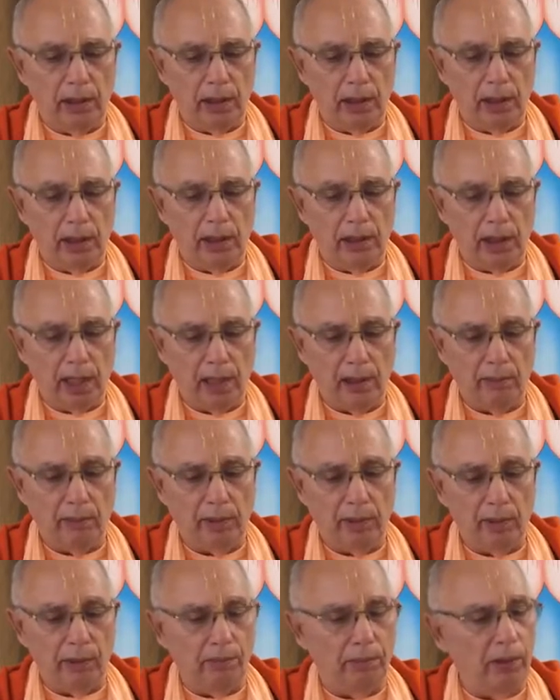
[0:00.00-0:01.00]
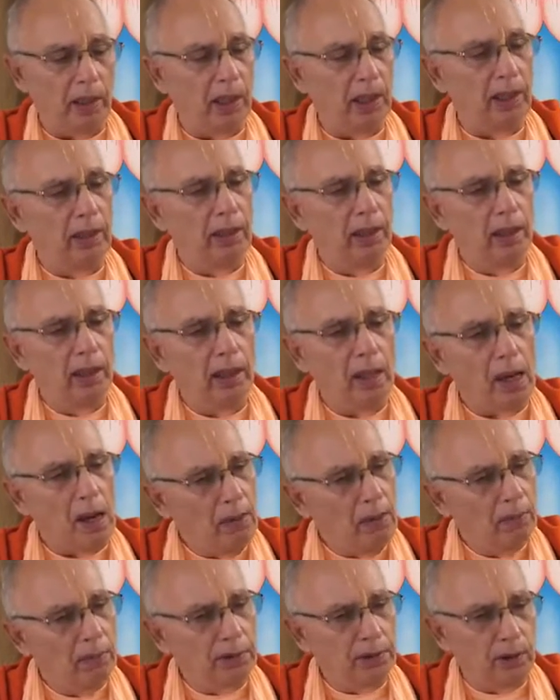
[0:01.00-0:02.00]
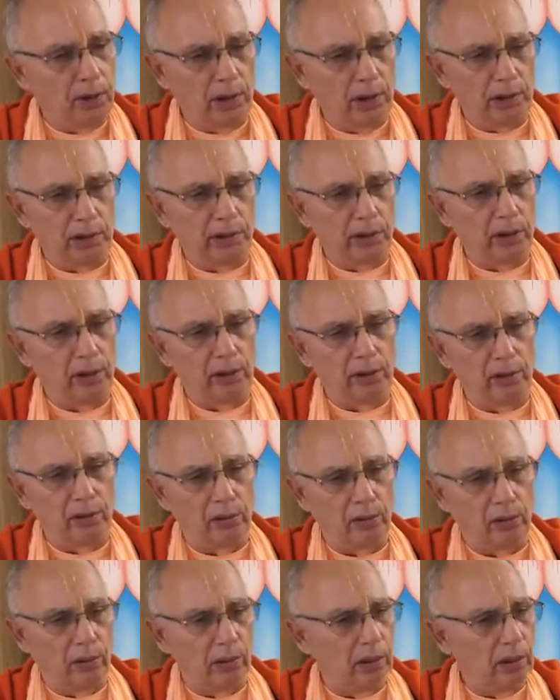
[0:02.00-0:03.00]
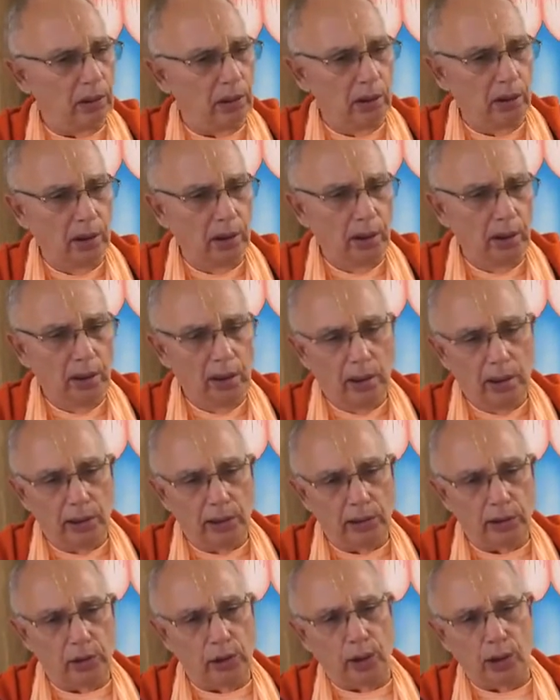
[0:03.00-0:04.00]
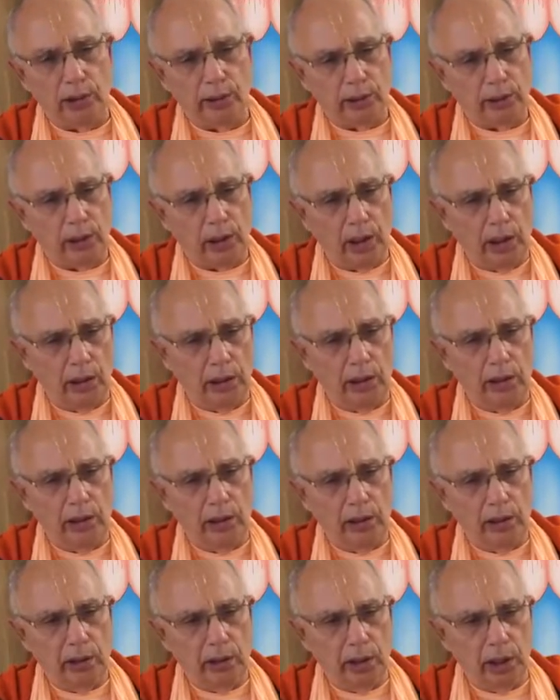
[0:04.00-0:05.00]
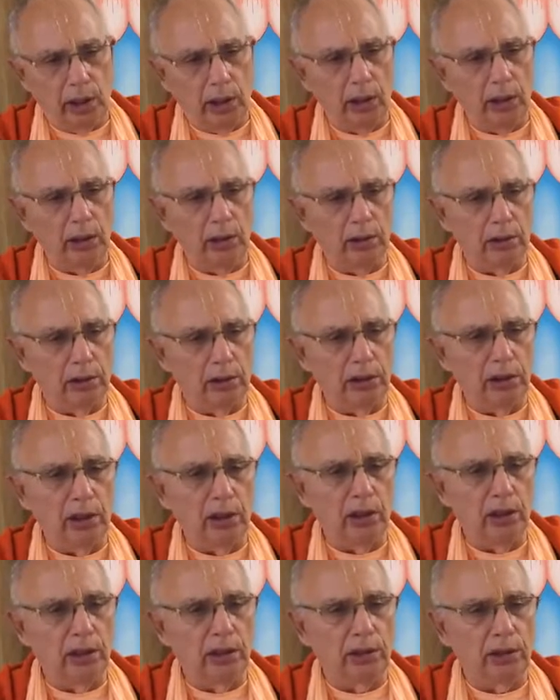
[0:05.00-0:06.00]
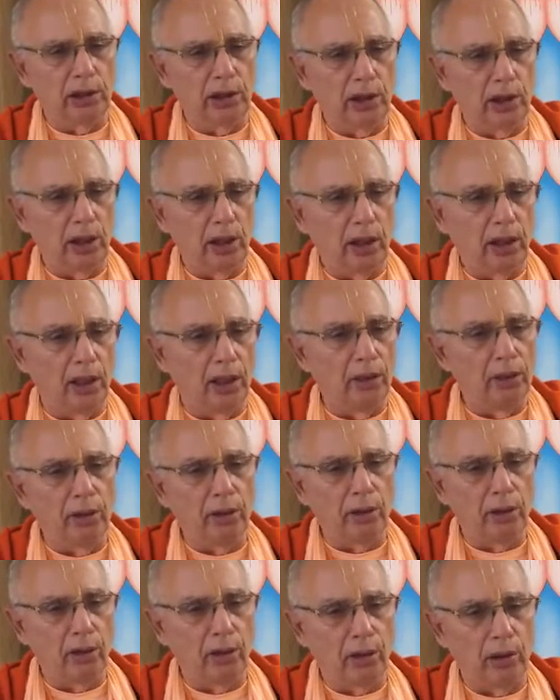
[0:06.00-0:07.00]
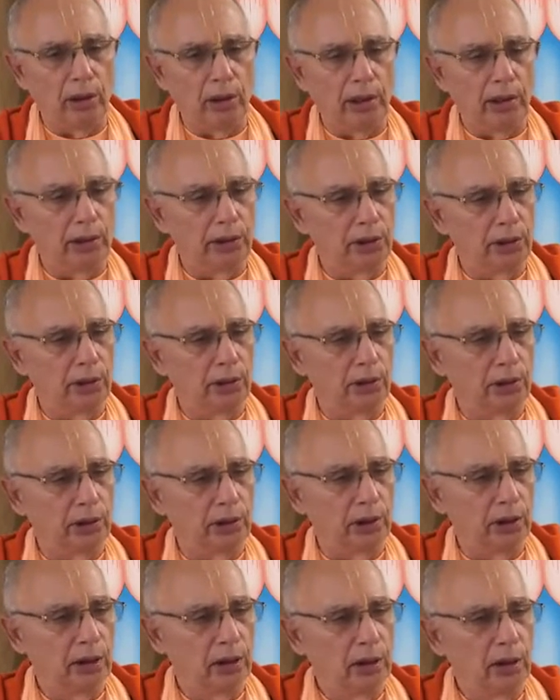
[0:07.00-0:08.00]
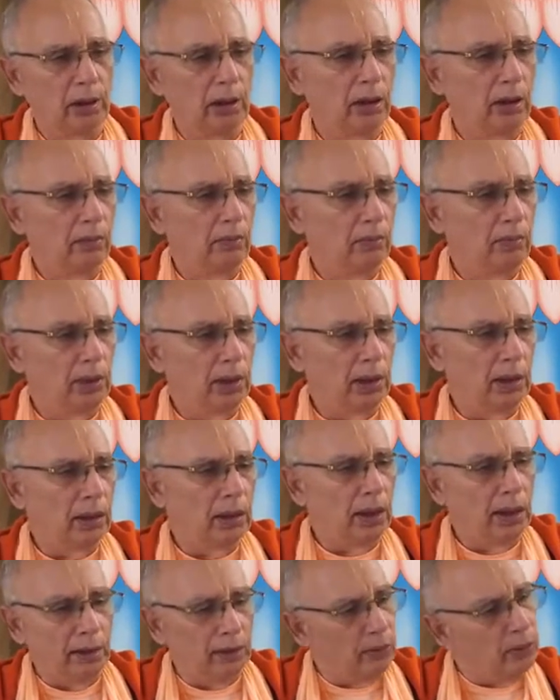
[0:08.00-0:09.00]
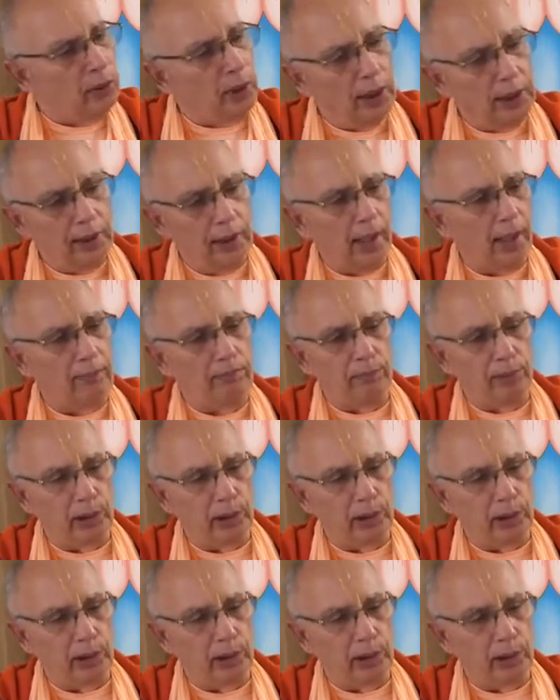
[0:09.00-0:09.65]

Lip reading: inhabited by avatars of the Lord. That's translated into English as incarnations. But I don't like that